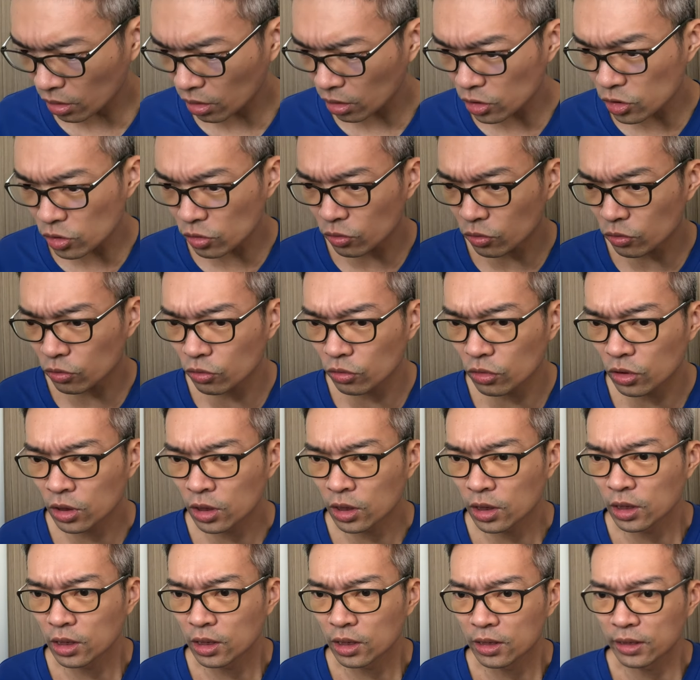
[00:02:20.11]
So
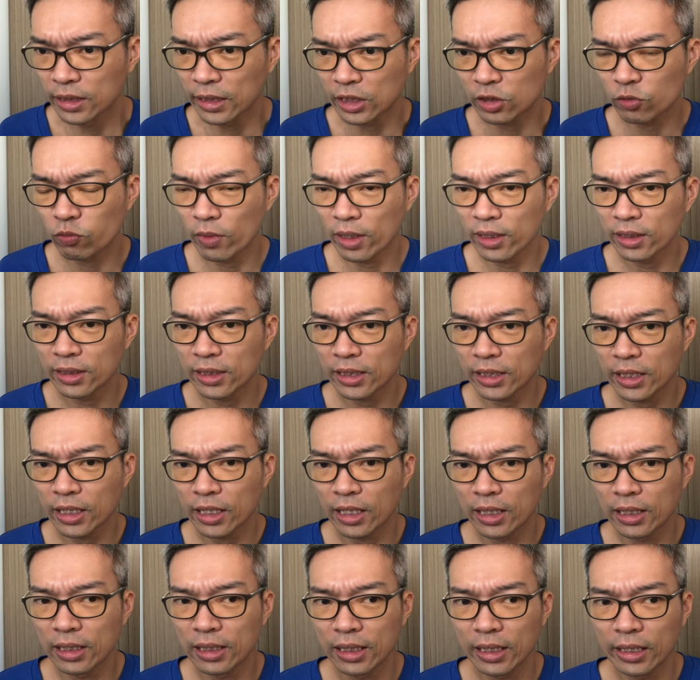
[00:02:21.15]
that's one thing
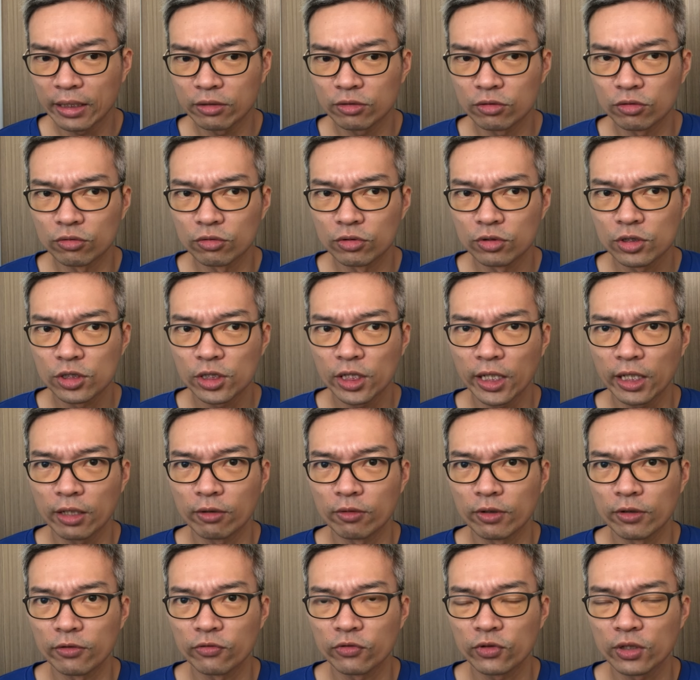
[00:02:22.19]
I'd like to check
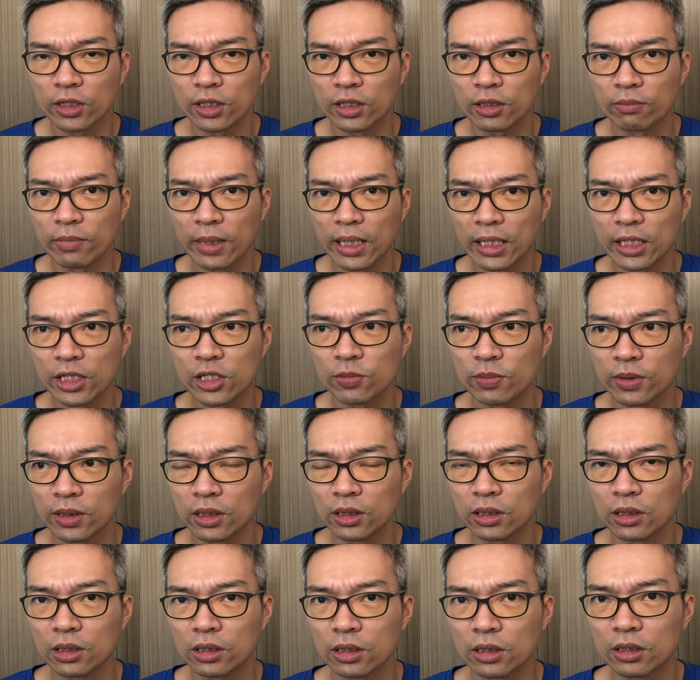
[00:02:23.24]
with the management.
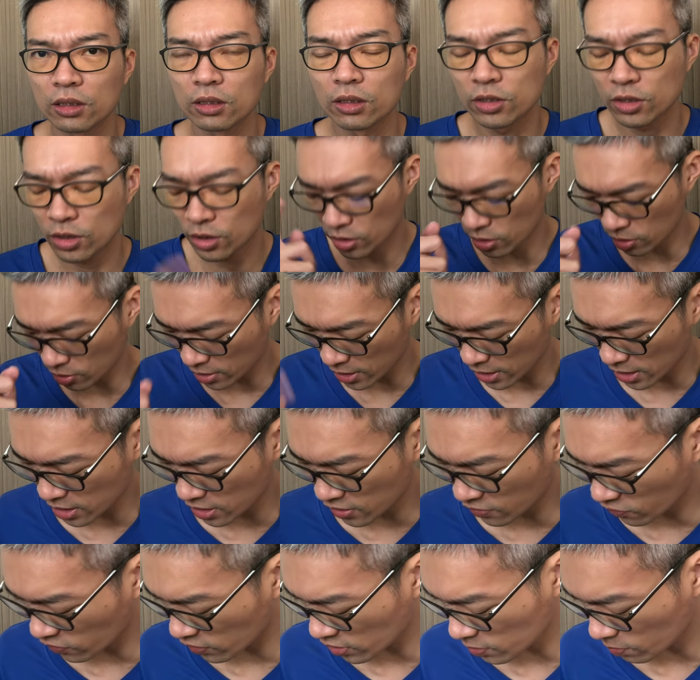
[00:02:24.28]
So that's
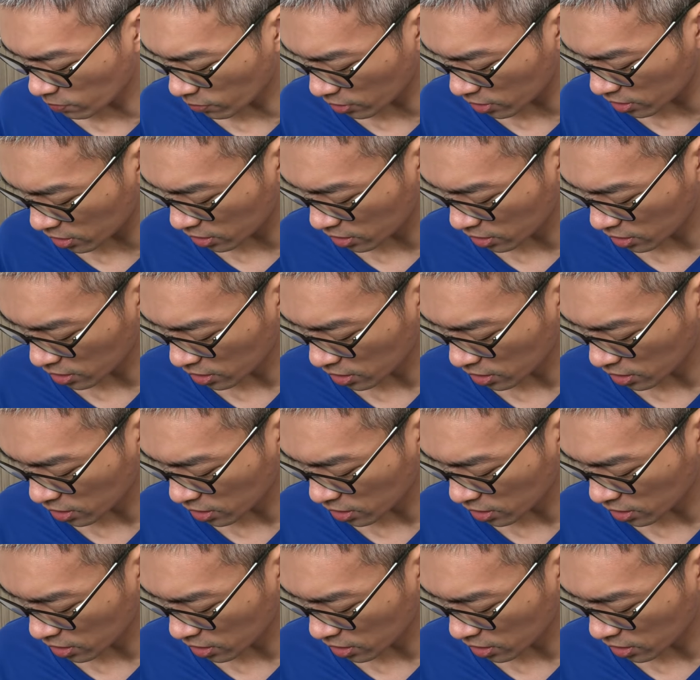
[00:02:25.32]
the first point.